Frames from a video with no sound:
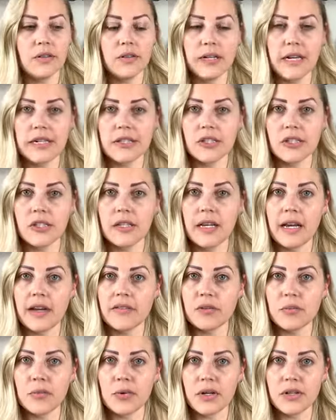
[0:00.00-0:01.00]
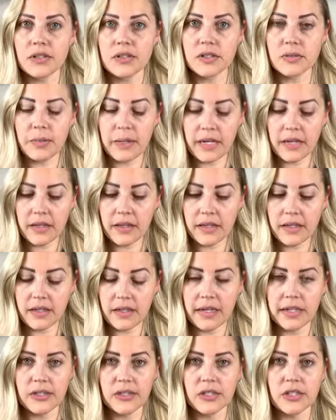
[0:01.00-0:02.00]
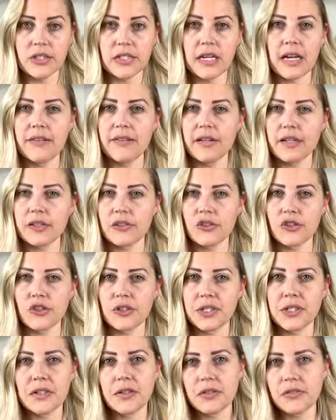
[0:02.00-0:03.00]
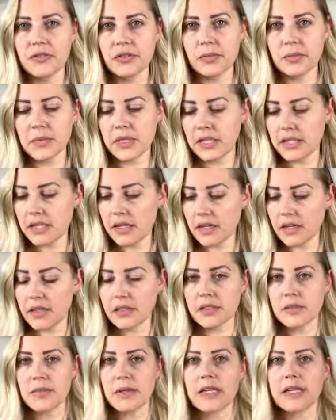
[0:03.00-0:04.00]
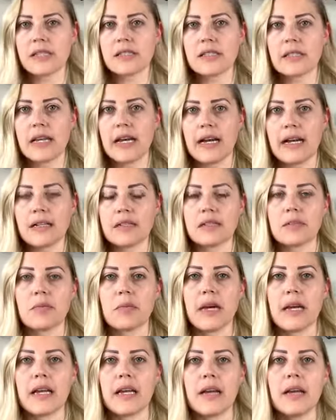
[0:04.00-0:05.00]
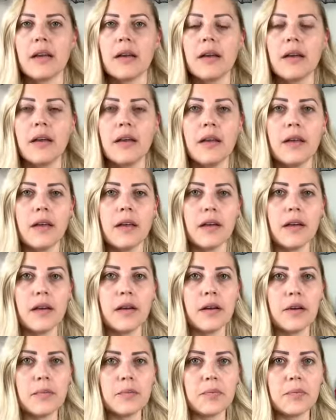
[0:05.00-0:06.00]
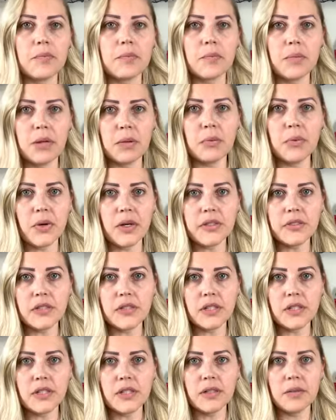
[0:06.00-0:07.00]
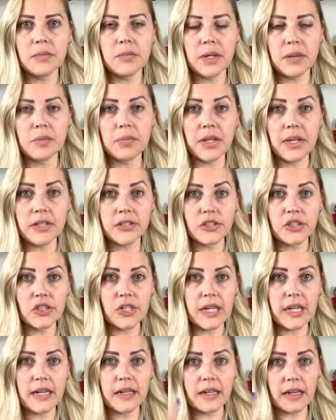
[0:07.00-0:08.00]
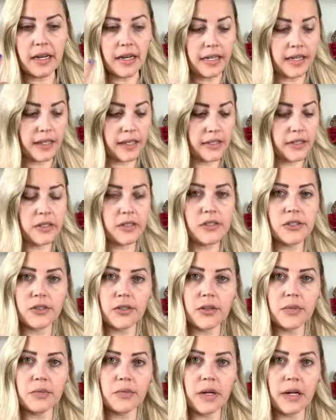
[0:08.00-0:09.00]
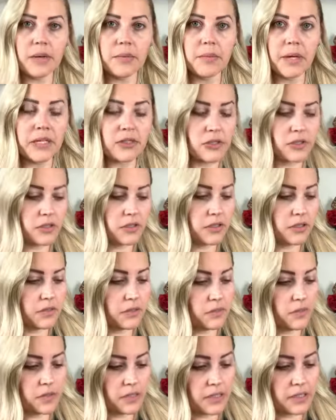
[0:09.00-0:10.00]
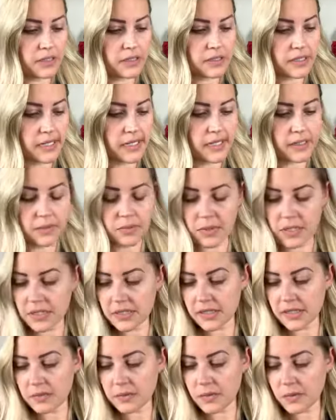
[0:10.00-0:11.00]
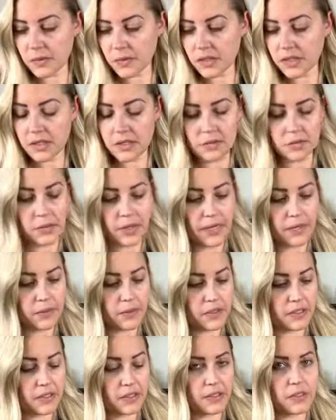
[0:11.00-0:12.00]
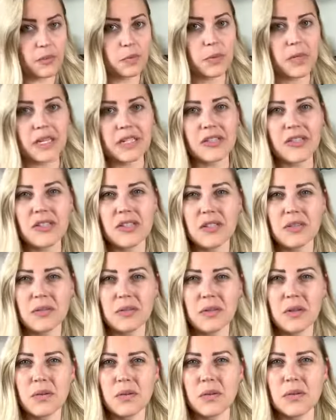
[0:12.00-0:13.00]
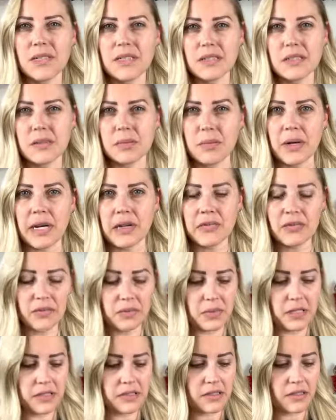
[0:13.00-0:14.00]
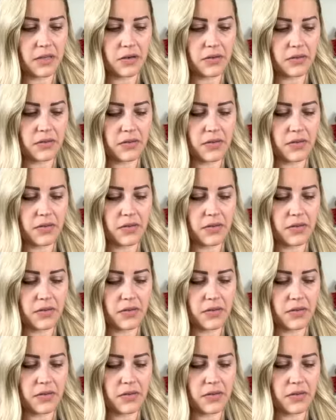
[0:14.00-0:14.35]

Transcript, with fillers: actually have a bronzer palette. I just have like a trio from the IT Cosmetics that has my my bronzer, my blush, and a highlighter. So I'm actually really excited, because I've been wanting to buy one of these, but I just don't know what to buy for myself.